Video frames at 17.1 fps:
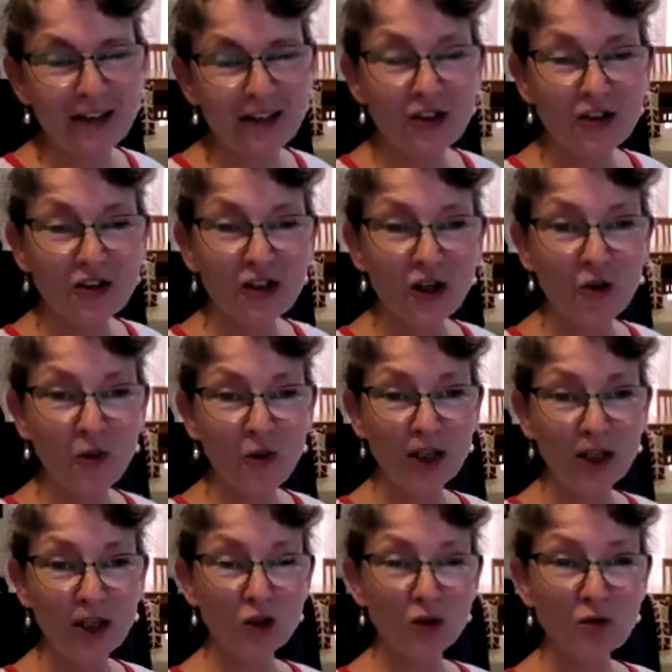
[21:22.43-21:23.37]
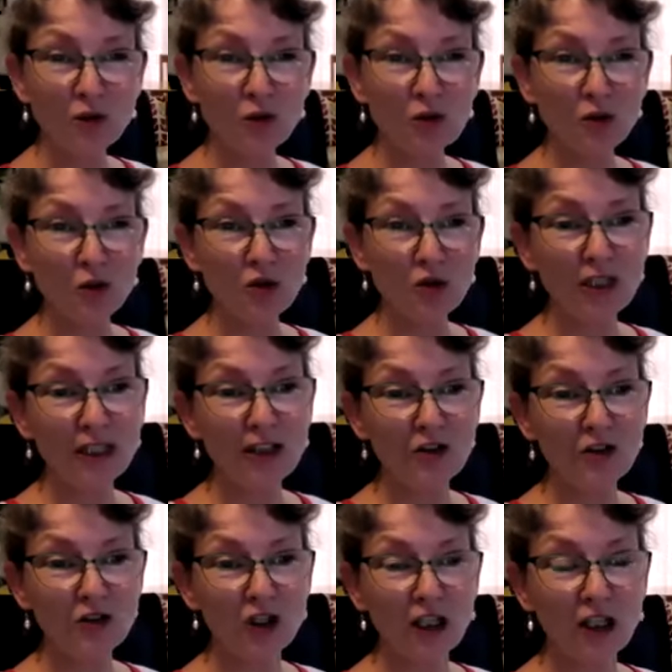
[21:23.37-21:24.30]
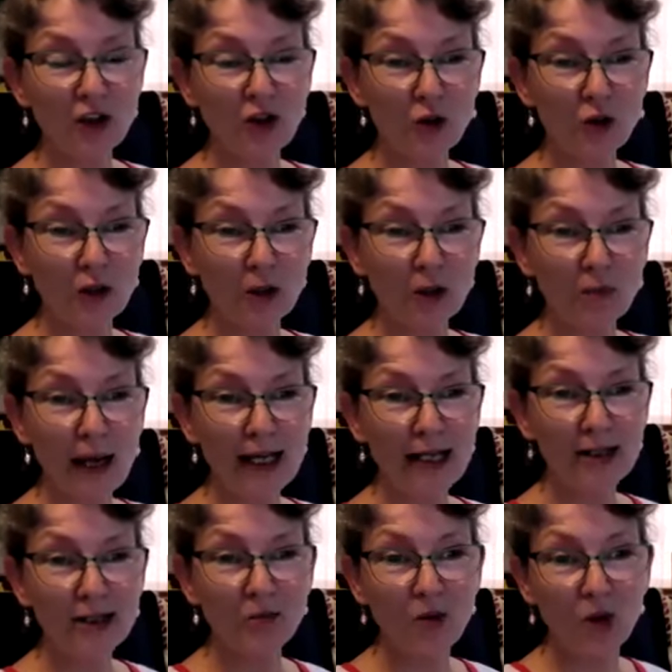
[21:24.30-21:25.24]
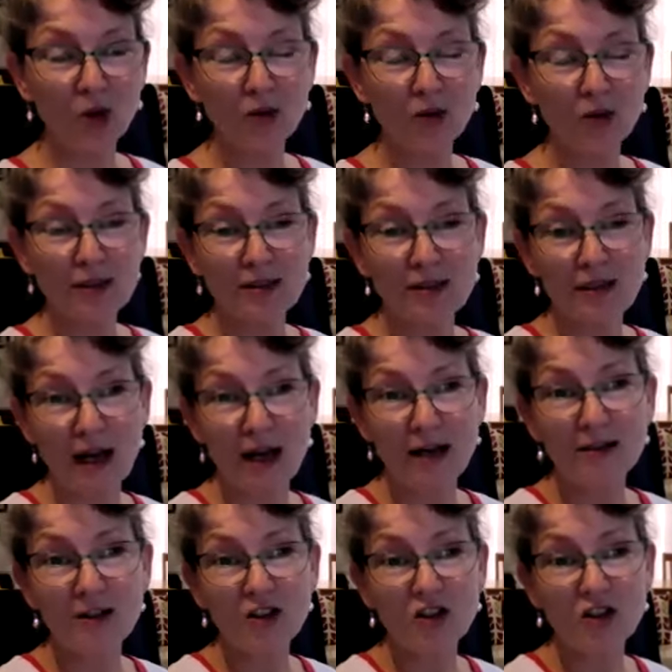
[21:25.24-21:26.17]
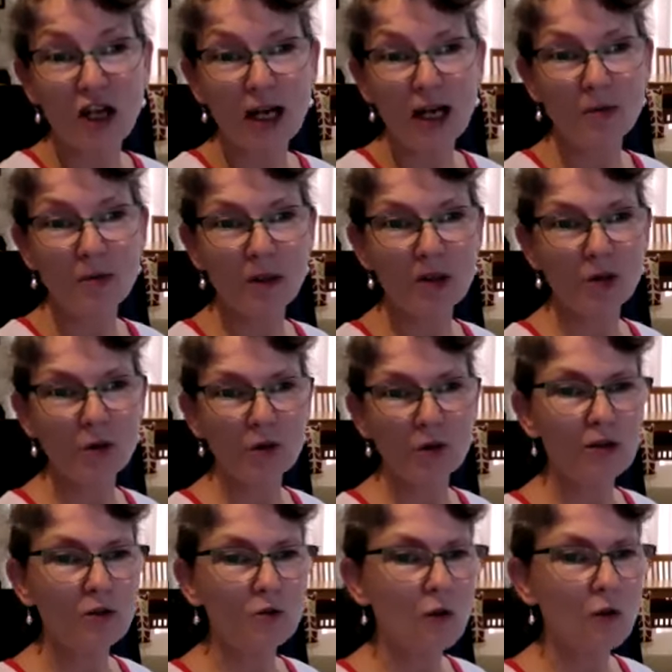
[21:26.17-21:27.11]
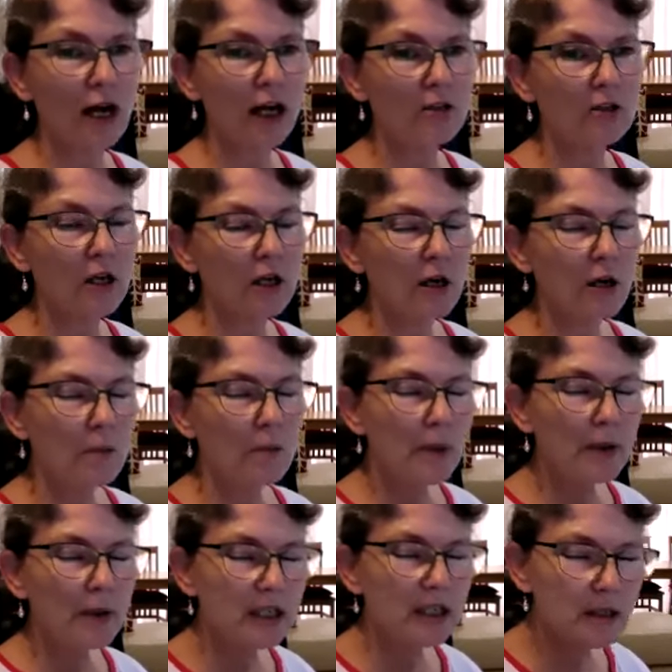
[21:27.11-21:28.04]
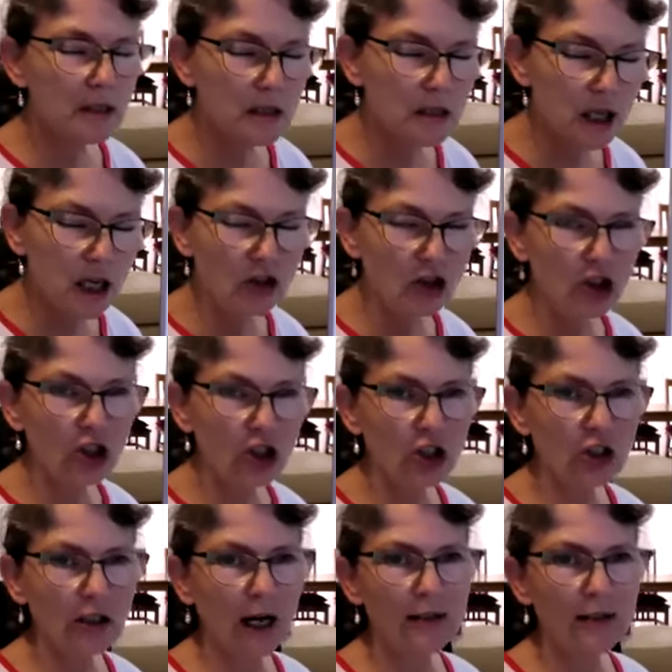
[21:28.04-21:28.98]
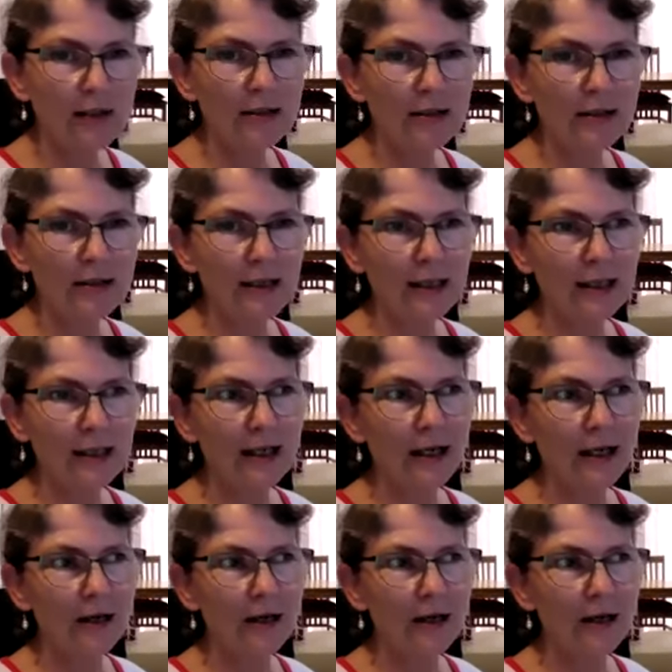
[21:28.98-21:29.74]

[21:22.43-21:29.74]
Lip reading: So when you do your teaching, you can make them look the size and shape that you think's right. But it's such a good idea,